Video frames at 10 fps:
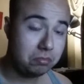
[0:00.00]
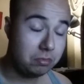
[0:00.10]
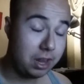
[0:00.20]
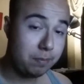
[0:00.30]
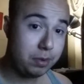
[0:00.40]

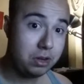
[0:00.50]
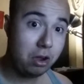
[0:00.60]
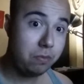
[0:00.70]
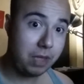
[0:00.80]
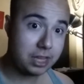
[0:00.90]
let it be
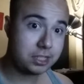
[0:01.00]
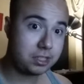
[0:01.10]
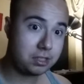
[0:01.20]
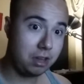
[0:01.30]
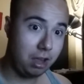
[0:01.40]
known
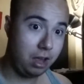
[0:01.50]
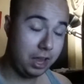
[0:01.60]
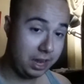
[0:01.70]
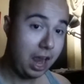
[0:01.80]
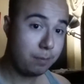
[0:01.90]
that's
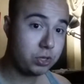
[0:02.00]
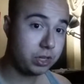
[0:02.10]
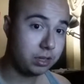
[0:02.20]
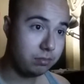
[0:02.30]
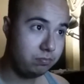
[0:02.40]
an
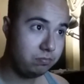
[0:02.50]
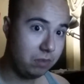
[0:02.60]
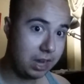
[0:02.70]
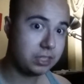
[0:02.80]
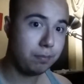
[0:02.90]
option,
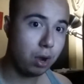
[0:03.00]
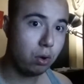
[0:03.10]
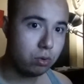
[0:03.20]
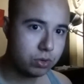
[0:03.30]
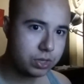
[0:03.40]
I
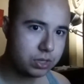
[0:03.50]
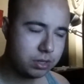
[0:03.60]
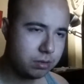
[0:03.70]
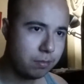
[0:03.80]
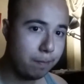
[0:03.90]

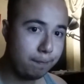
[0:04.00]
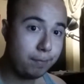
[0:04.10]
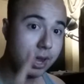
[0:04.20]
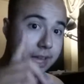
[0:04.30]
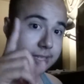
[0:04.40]
suppose.
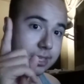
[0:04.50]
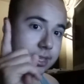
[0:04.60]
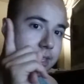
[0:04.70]
But